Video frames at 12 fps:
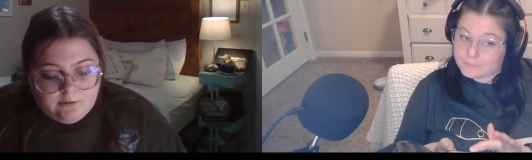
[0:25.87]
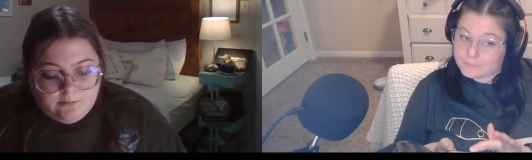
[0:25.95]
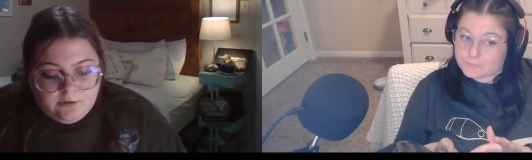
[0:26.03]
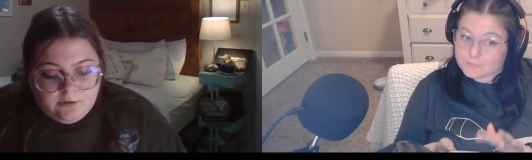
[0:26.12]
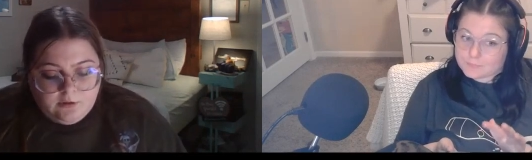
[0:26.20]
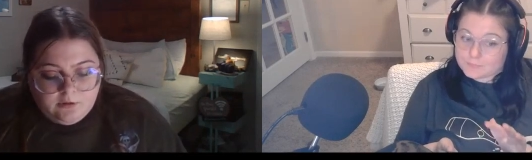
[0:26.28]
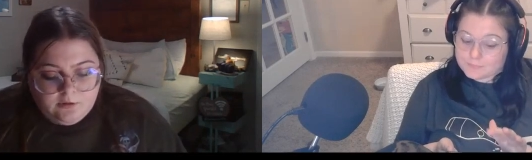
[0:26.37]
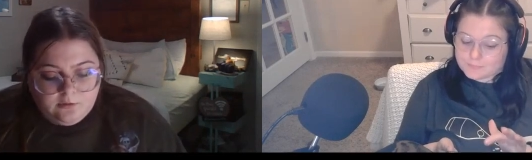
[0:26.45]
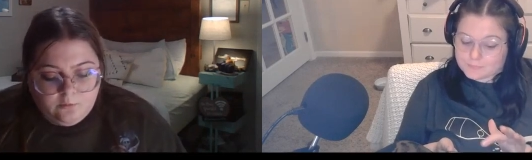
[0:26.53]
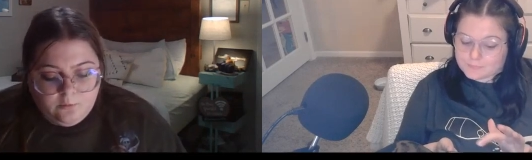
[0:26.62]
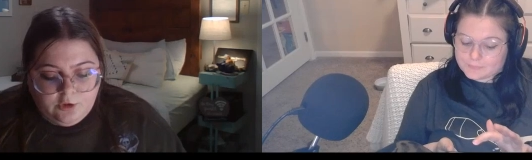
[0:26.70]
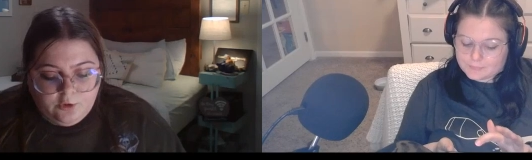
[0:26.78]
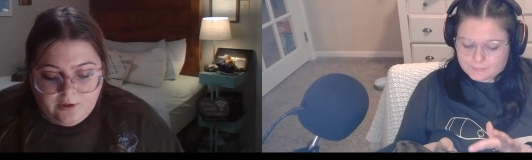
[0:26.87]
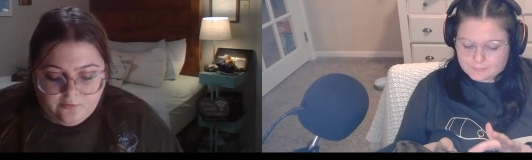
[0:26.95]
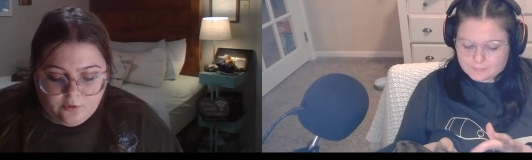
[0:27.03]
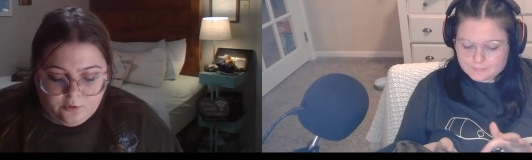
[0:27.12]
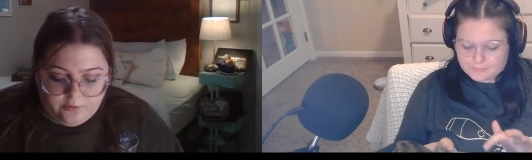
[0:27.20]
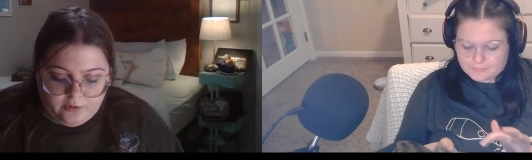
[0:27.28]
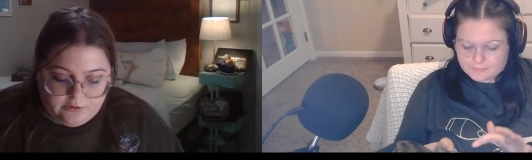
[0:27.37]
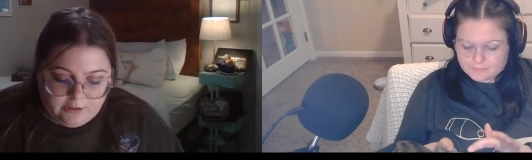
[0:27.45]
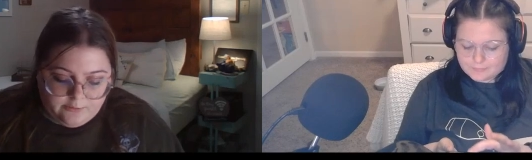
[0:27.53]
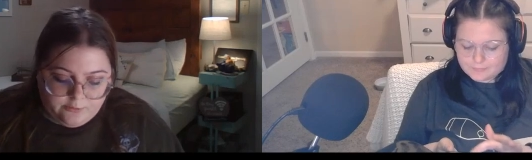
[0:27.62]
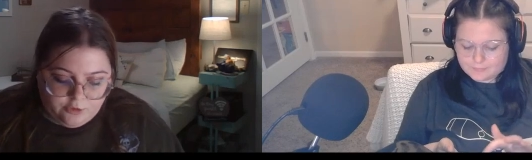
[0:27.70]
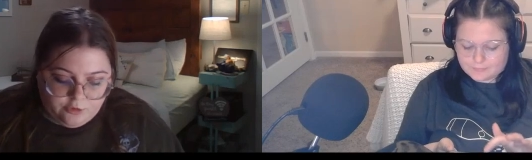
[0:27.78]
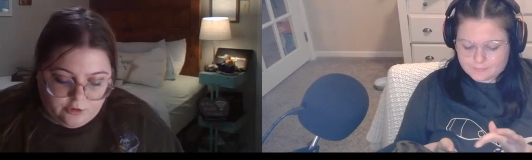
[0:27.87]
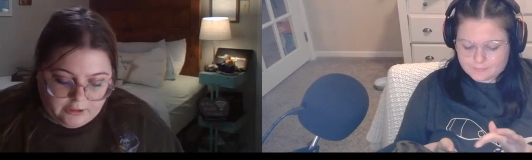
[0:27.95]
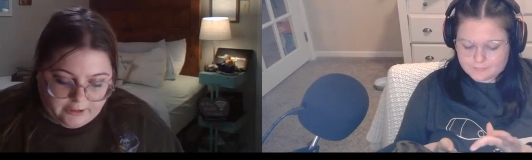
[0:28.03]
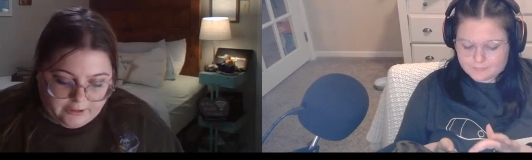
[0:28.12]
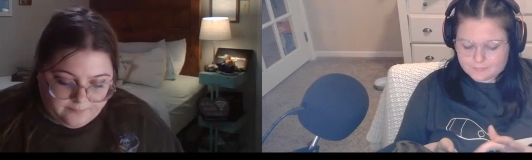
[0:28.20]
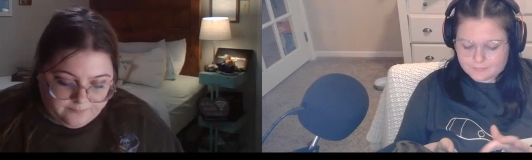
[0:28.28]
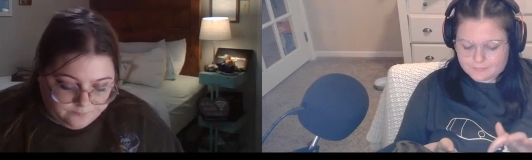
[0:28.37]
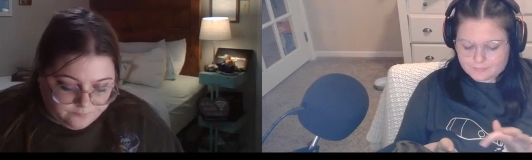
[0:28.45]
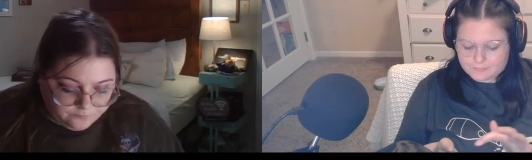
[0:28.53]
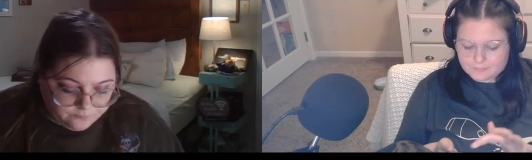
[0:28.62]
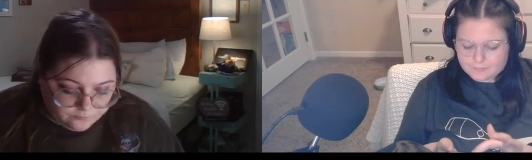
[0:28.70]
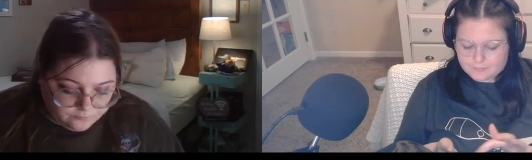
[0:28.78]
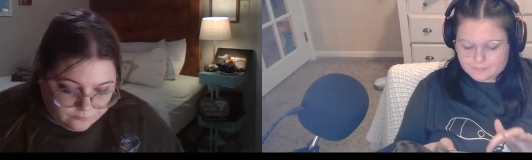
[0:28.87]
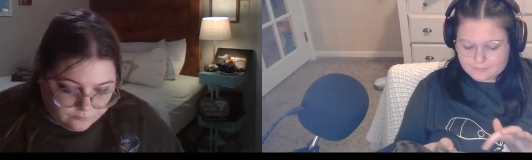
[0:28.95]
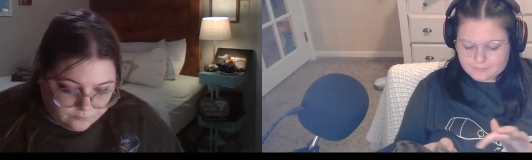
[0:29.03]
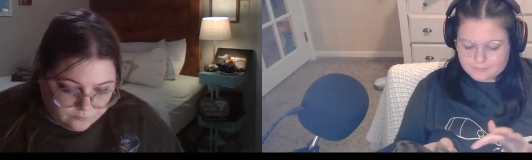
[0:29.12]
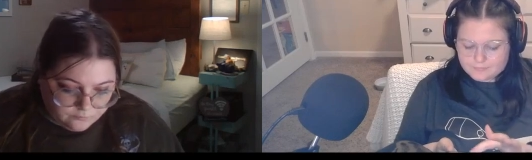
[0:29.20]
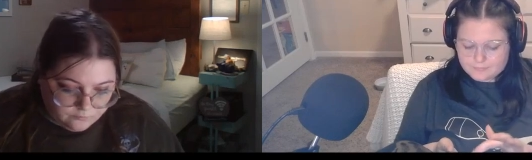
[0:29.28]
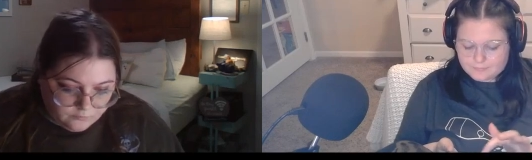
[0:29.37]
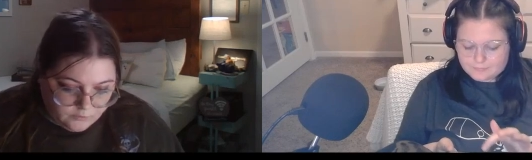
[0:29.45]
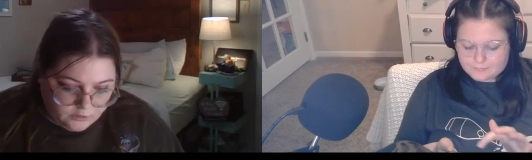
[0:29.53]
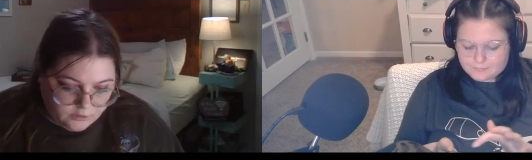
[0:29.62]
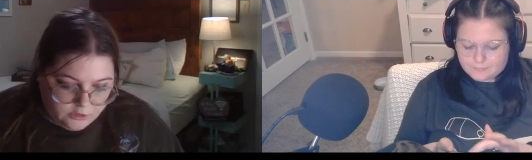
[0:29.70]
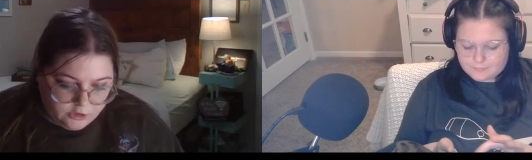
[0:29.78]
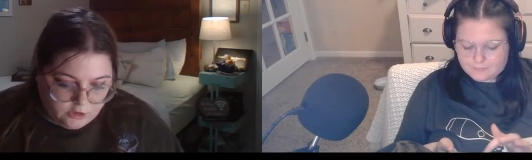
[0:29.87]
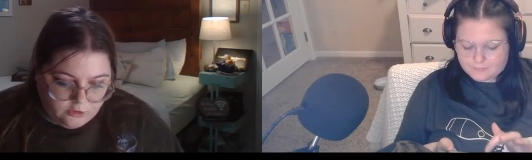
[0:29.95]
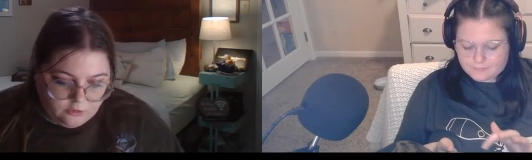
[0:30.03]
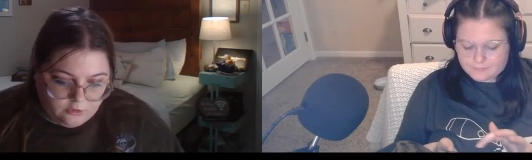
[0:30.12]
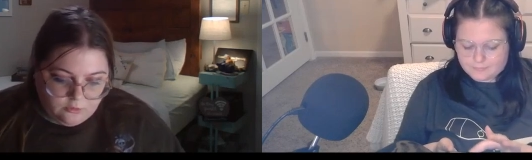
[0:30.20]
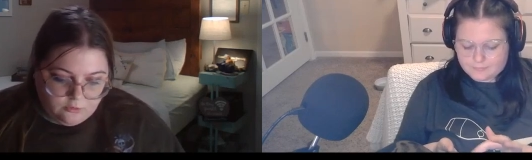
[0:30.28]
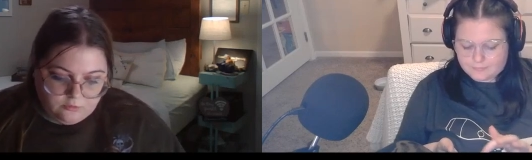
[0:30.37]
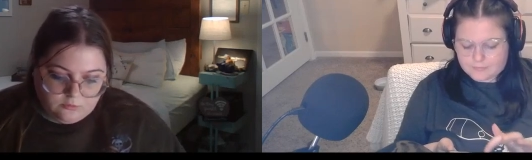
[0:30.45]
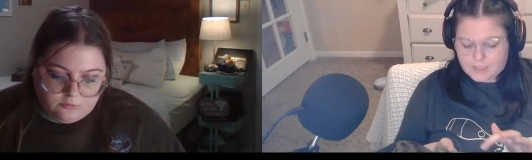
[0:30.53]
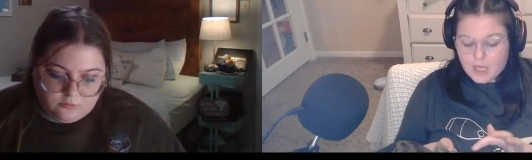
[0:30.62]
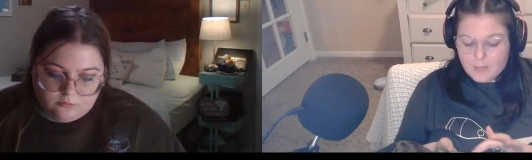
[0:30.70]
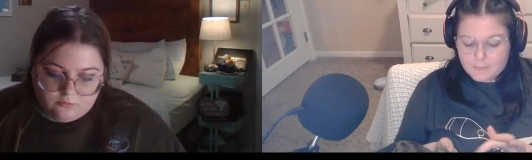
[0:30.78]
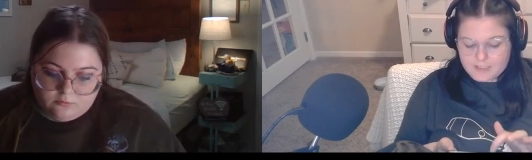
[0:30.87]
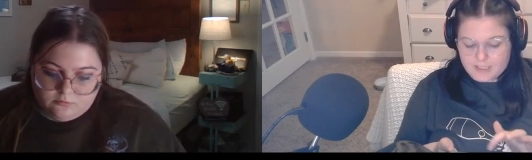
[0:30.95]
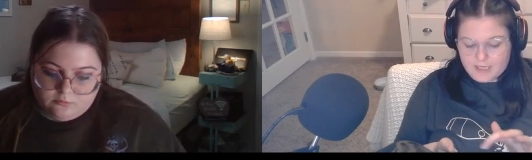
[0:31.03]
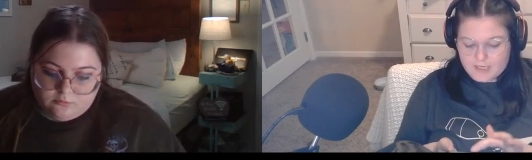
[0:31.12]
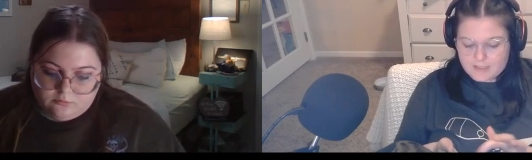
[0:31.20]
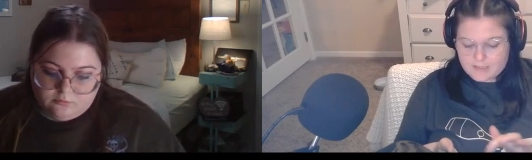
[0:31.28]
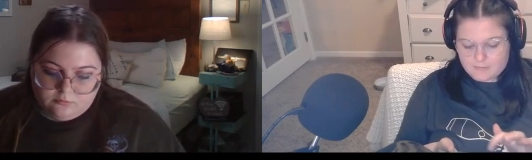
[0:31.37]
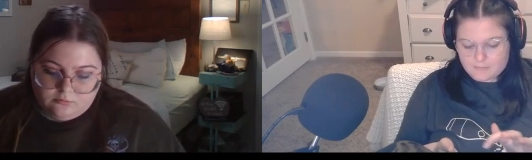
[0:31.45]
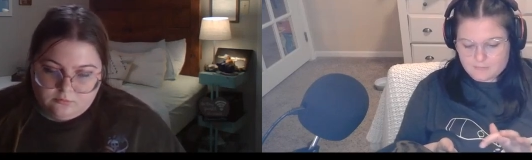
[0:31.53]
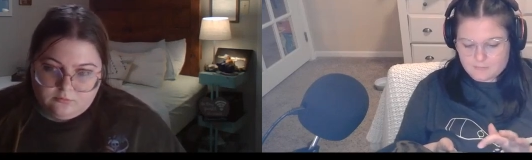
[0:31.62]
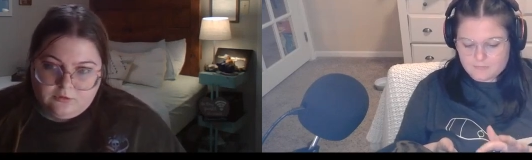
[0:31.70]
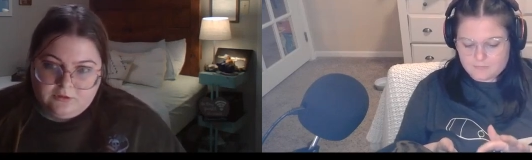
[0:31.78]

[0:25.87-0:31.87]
Speaker 1: Um, we do have a real time true crime so
Speaker 2: update.